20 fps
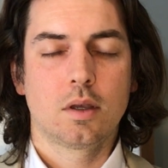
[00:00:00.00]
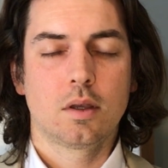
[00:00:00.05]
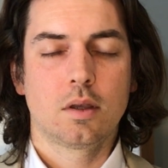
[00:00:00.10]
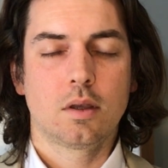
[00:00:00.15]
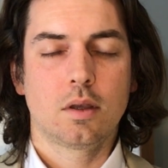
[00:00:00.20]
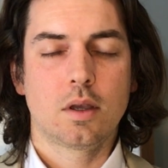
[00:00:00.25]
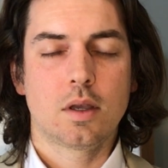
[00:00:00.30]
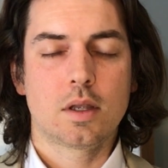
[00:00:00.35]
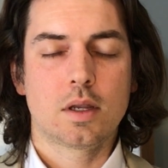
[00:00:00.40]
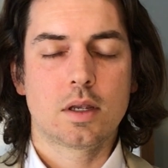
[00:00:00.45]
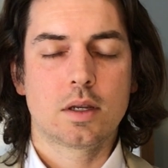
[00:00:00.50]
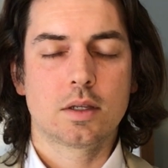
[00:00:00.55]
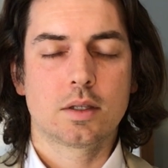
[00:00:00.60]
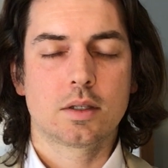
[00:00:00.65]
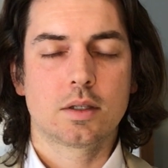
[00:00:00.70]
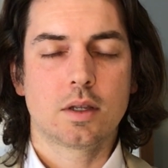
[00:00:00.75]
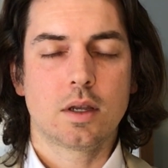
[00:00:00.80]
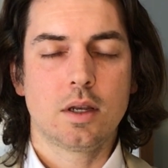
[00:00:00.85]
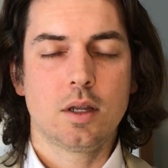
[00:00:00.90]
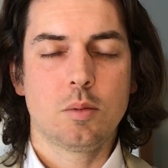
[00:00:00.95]
And at a
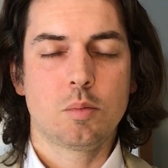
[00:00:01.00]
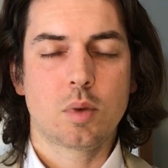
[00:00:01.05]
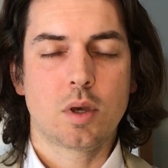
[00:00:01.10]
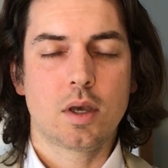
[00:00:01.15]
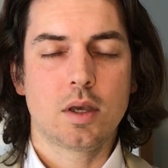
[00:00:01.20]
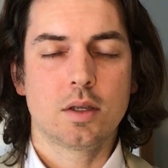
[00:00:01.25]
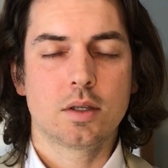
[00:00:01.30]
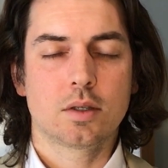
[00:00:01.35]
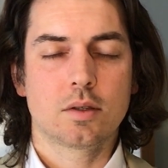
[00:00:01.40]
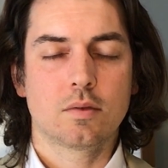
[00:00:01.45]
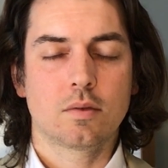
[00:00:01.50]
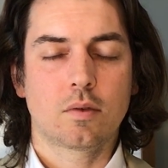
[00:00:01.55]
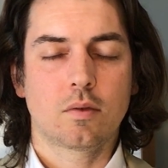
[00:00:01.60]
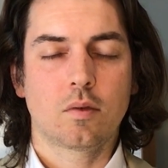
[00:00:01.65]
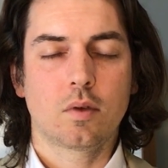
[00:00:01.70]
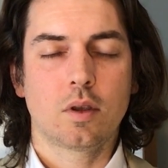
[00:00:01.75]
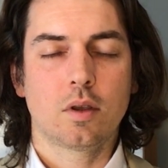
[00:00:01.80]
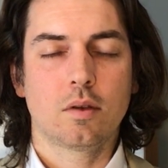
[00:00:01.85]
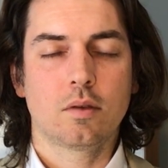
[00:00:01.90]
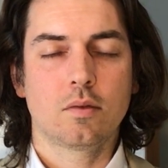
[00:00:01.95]
steady pace of
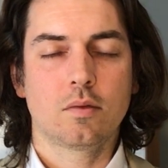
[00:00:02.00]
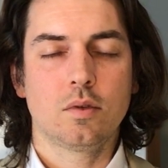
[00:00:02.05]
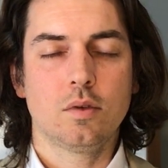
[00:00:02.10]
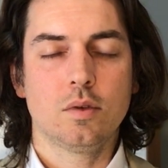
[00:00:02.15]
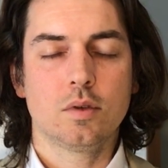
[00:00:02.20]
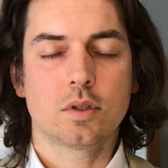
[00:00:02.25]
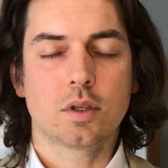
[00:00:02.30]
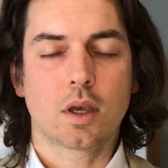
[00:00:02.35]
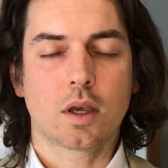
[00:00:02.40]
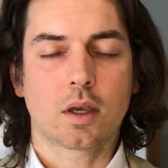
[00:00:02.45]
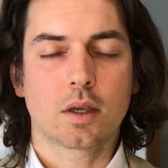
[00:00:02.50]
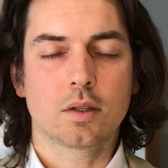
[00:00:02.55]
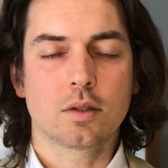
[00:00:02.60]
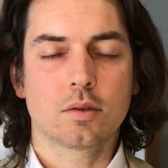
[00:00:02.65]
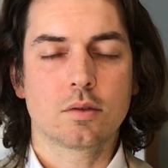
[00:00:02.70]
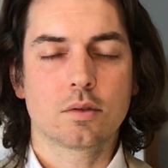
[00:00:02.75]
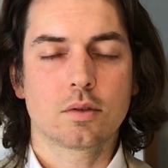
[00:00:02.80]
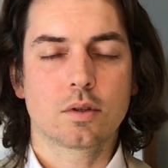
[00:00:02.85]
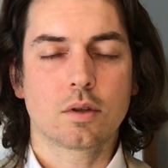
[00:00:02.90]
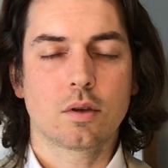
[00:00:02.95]
every few seconds or
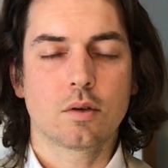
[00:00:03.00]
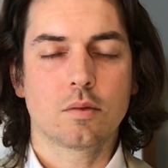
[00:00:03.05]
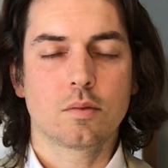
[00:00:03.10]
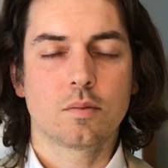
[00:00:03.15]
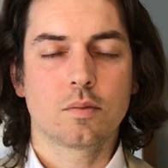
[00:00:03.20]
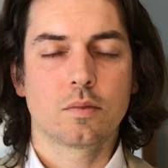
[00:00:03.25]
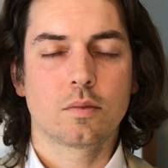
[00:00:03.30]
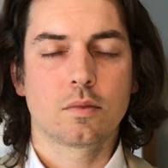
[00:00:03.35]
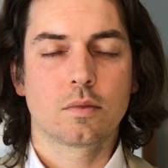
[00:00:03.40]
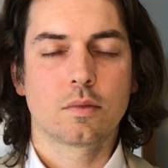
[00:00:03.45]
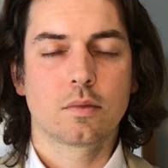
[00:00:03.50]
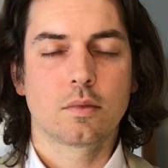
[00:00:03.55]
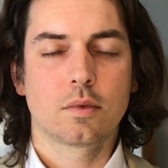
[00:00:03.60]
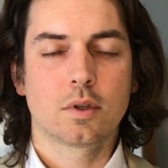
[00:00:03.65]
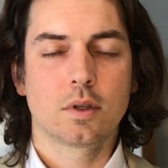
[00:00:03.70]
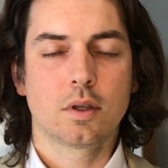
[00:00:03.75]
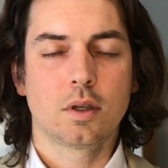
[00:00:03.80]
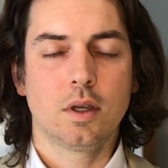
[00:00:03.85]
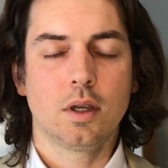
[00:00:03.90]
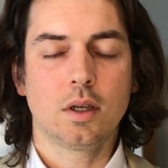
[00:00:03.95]
so,
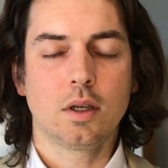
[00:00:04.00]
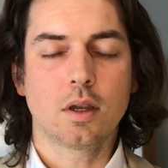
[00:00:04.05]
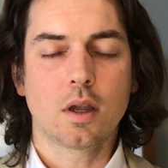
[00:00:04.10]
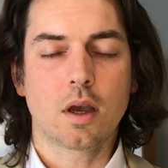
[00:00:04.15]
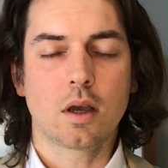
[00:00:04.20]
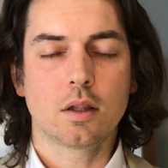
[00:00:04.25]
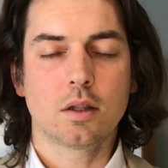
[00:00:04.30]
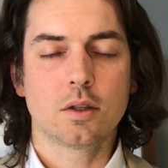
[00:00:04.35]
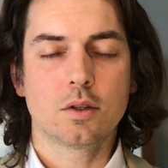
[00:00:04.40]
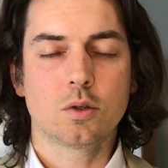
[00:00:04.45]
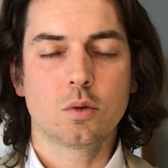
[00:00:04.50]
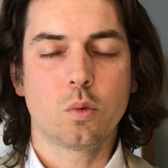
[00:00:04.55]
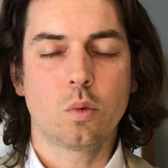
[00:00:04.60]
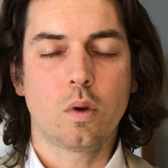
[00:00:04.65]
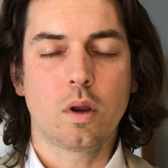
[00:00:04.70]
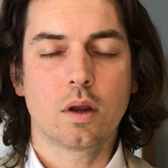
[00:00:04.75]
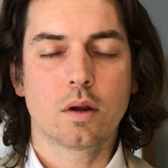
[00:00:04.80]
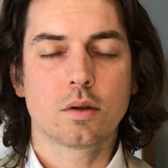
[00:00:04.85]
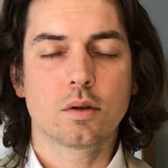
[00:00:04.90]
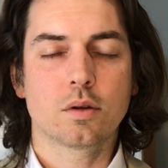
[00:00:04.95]
acknowledge
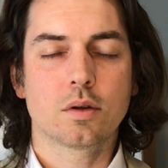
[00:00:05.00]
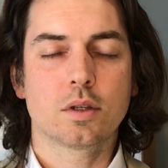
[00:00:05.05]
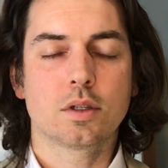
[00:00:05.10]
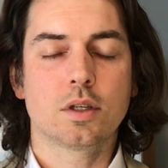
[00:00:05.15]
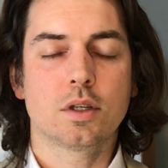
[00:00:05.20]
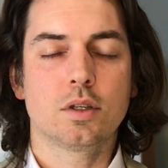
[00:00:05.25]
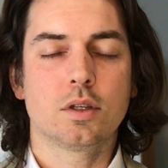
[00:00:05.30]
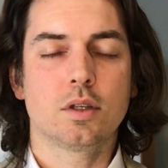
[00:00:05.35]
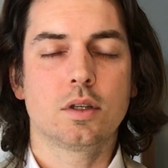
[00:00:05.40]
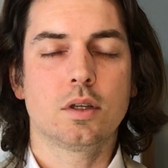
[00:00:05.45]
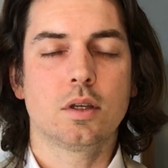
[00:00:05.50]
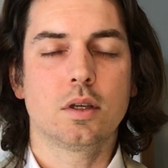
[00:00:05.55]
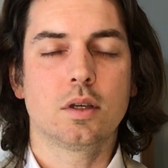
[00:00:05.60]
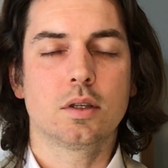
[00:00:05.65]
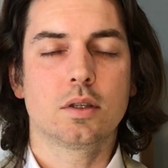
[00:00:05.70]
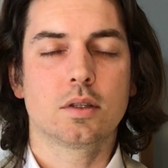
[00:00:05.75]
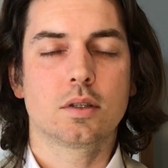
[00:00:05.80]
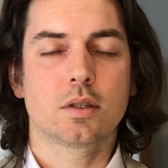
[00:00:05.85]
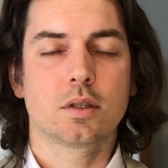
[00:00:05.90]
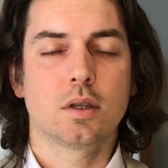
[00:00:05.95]
where your attention
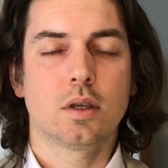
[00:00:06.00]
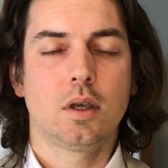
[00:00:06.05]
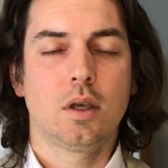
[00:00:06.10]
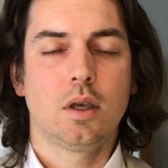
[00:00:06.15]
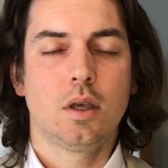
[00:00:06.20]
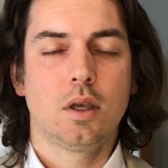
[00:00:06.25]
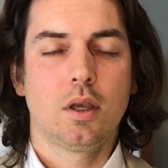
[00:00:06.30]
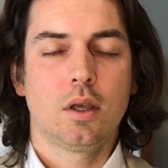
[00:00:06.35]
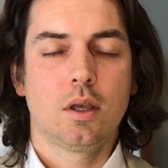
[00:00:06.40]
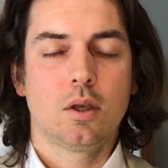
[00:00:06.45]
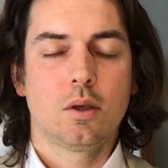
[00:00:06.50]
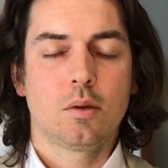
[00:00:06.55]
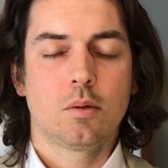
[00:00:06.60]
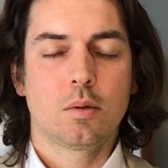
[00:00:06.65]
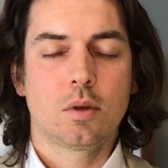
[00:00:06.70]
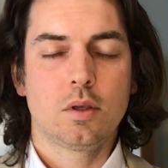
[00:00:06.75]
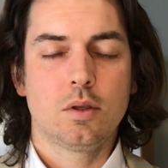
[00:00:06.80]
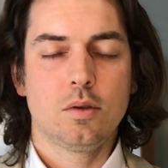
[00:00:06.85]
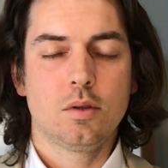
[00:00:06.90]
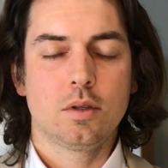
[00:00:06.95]
is by
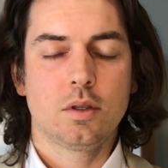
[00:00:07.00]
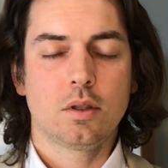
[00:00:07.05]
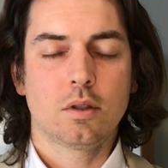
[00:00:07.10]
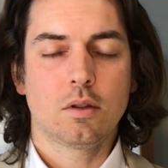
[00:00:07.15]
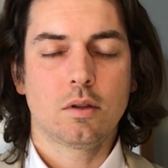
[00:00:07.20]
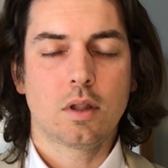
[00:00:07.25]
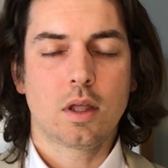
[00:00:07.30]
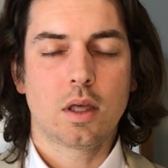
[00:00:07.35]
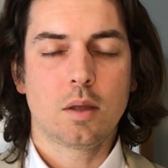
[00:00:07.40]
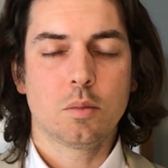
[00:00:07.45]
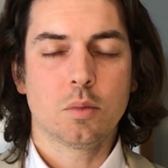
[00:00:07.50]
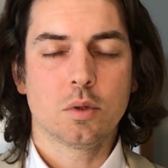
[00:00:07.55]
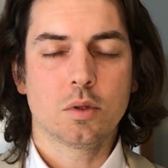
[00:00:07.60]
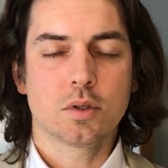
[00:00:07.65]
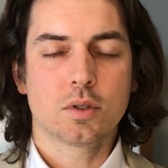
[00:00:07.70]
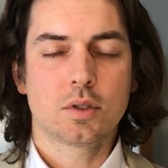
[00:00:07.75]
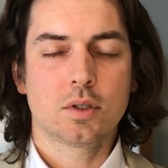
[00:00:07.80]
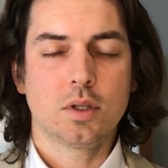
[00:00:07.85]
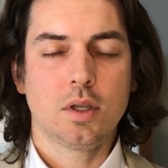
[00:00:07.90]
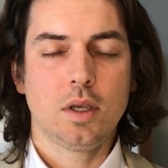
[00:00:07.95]
using the label
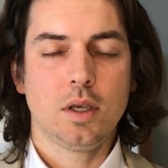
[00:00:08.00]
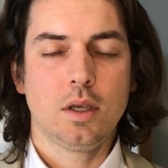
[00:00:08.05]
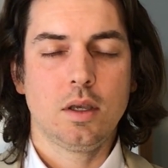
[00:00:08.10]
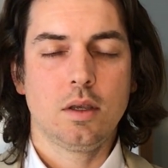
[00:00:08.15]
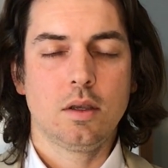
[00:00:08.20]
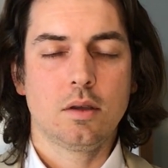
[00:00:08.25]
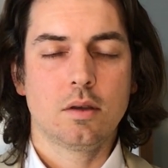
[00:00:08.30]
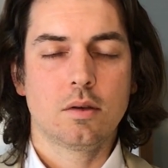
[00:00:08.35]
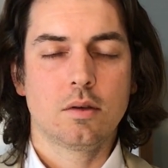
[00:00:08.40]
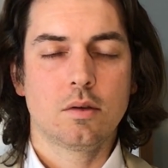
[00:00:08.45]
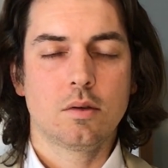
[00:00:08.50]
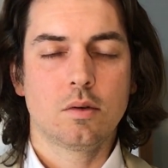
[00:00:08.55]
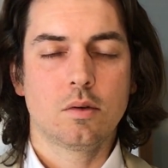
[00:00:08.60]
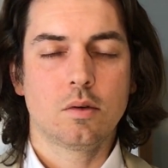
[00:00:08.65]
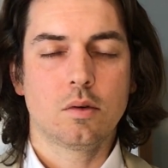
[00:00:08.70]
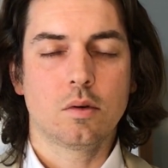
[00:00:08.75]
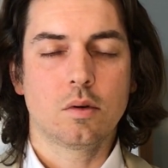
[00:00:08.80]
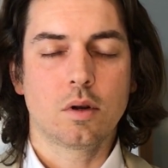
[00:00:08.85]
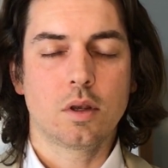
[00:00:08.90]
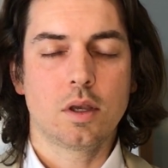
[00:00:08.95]
see
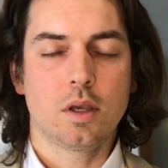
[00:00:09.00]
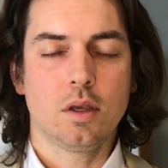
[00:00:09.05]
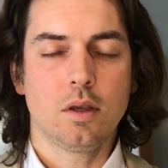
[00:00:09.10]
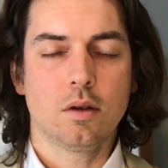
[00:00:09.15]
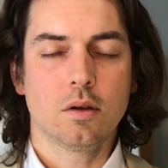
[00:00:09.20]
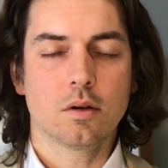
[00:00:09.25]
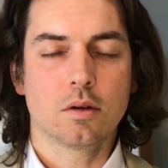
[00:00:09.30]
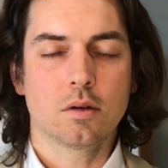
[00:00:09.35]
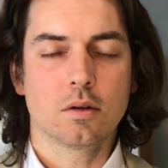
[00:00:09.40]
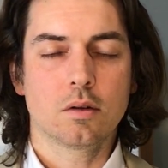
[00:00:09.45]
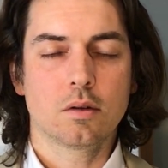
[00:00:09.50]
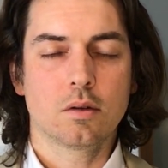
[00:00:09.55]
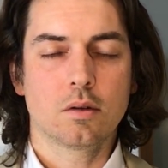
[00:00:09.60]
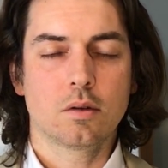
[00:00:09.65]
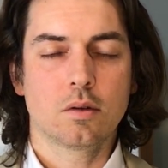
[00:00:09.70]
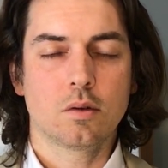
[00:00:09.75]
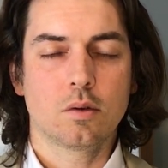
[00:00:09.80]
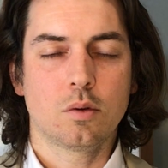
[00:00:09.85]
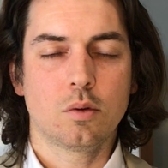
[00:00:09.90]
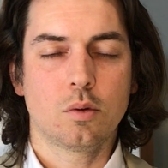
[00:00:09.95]
or hear
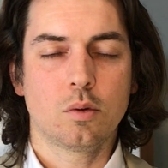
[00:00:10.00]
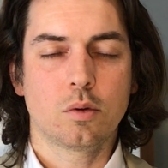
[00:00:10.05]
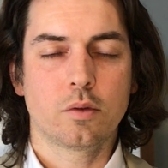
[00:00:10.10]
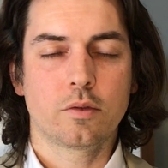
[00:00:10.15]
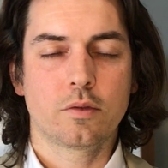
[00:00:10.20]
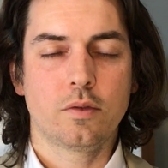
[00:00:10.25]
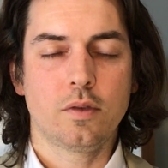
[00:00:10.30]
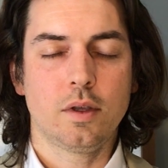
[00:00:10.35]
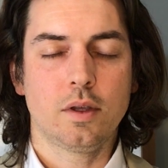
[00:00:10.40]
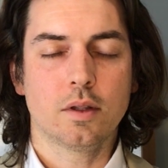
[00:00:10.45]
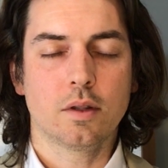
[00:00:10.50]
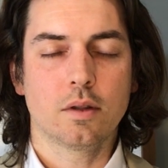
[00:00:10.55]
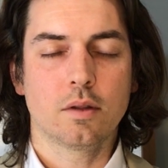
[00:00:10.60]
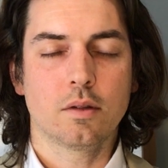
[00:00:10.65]
or feel.